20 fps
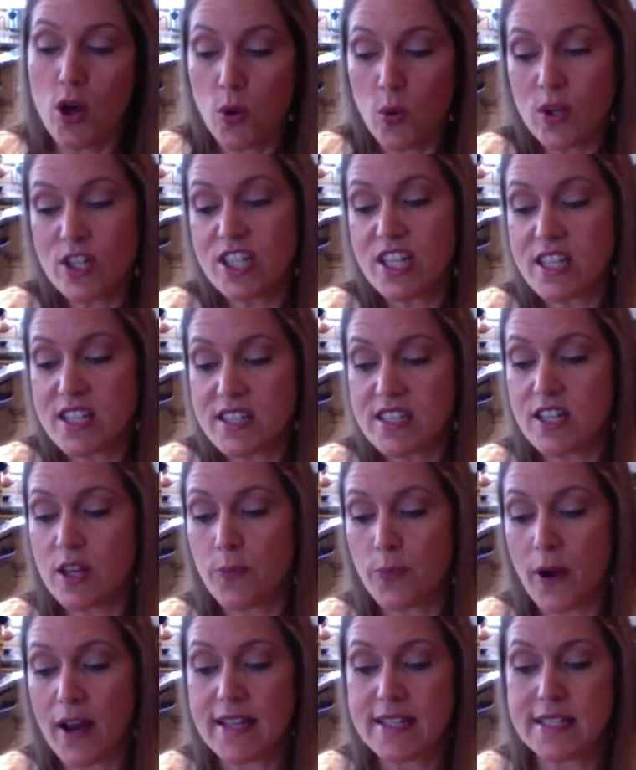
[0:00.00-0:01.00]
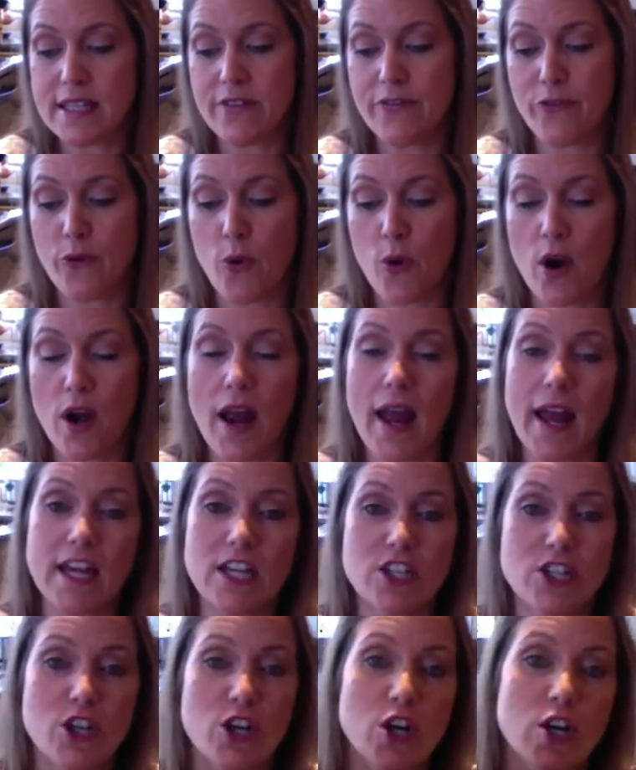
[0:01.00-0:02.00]
which is still pricey for a
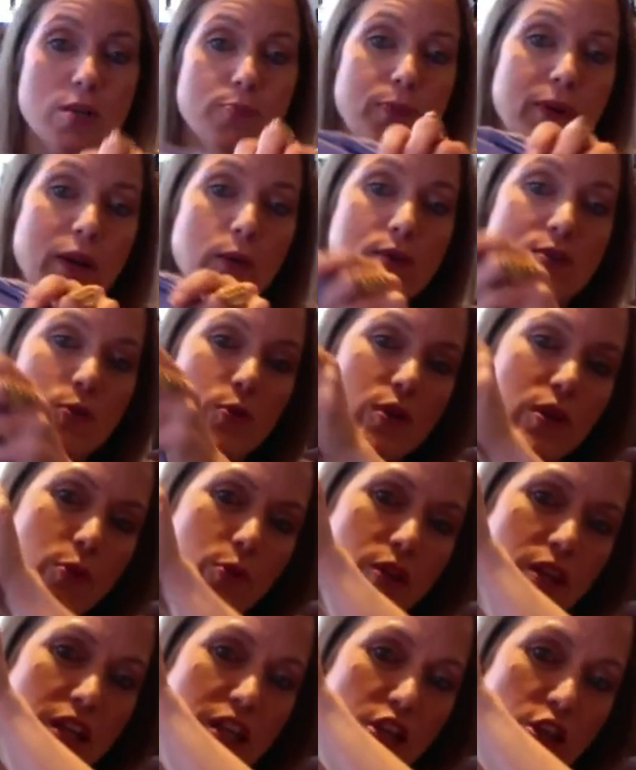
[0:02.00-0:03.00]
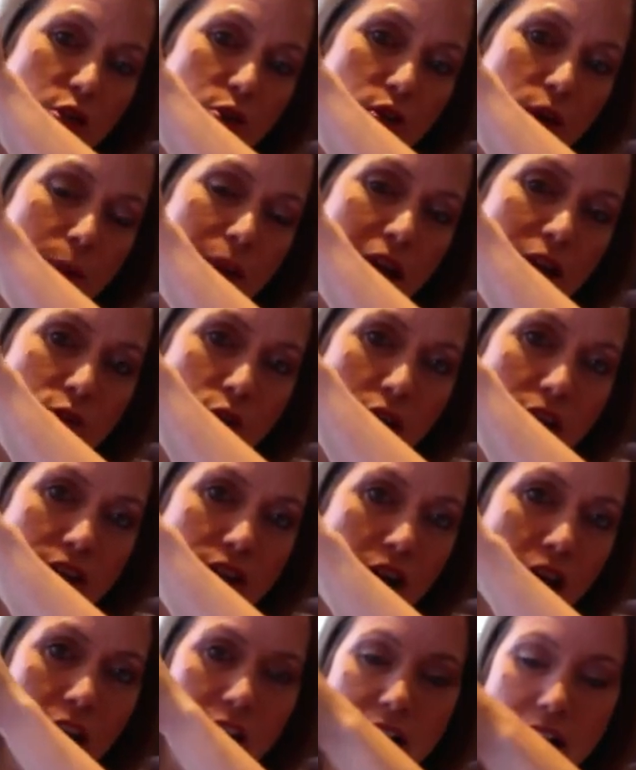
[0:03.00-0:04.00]
shirt, but it was really, really cute. I mean, I tried
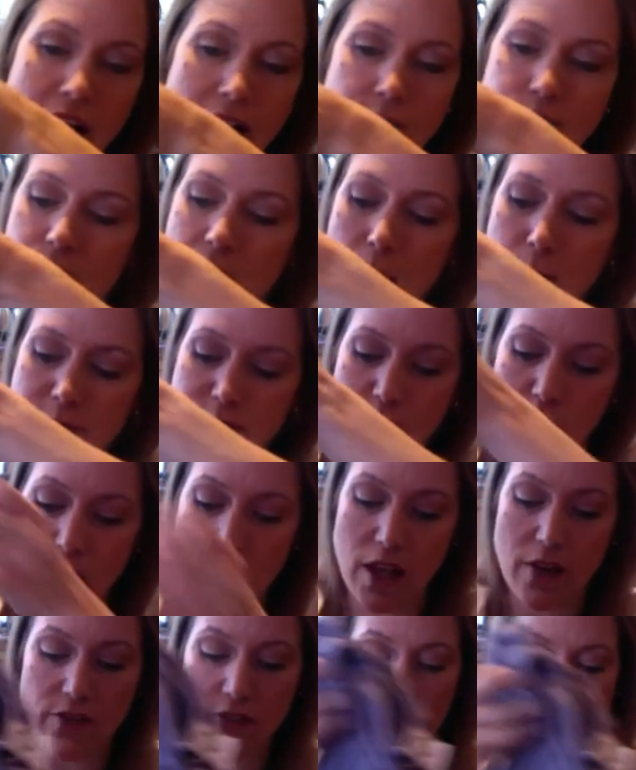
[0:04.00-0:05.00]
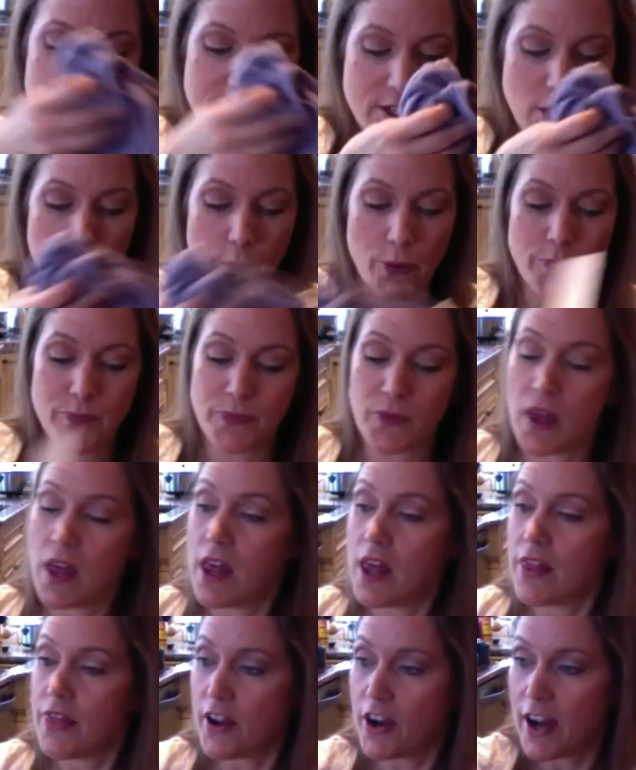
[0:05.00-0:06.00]
it on and I absolutely loved it. So
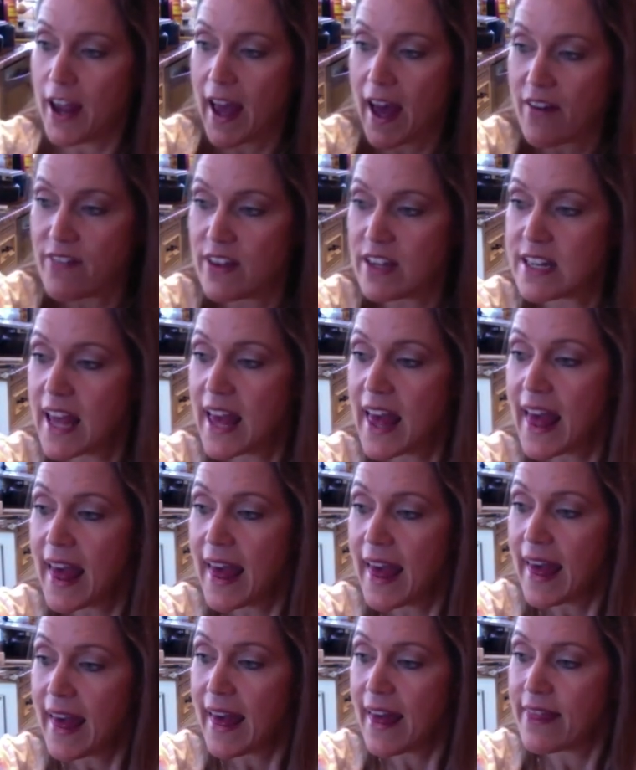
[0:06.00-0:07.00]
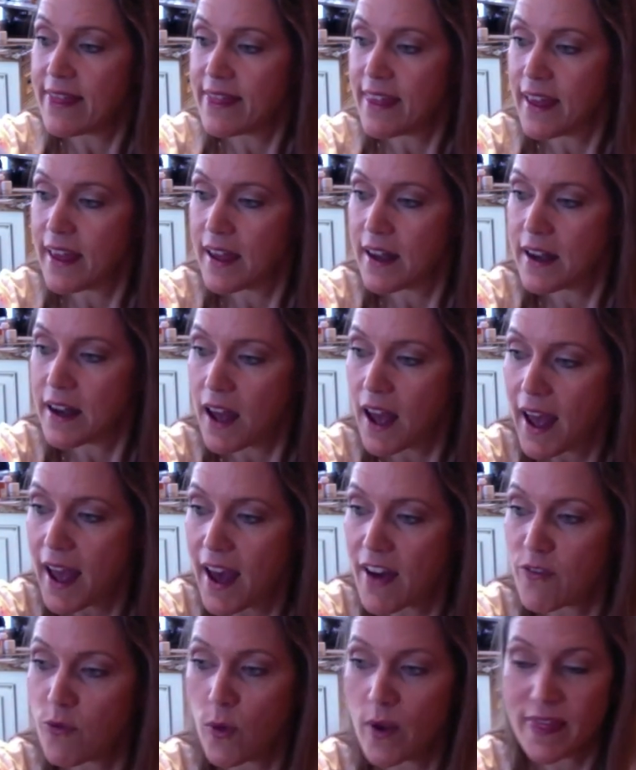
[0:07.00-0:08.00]
there you have it. And then I
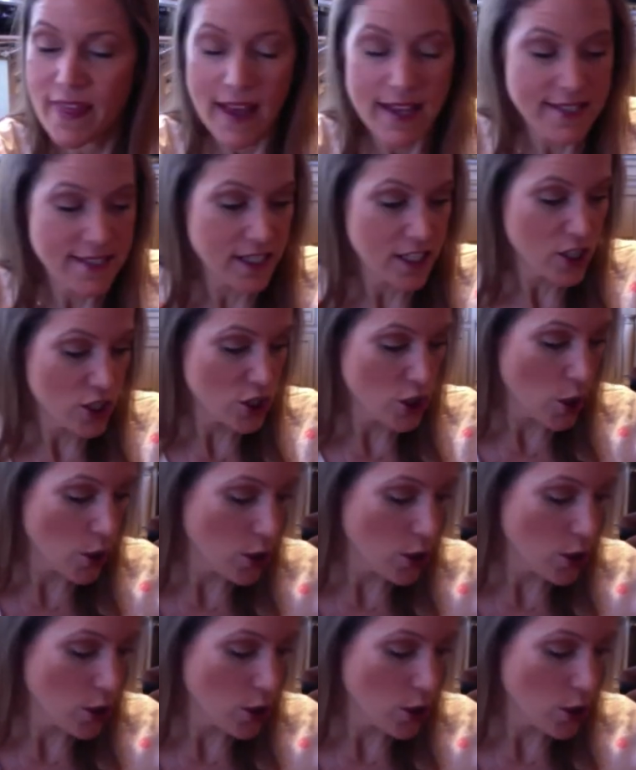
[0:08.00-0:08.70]
have one last thing to show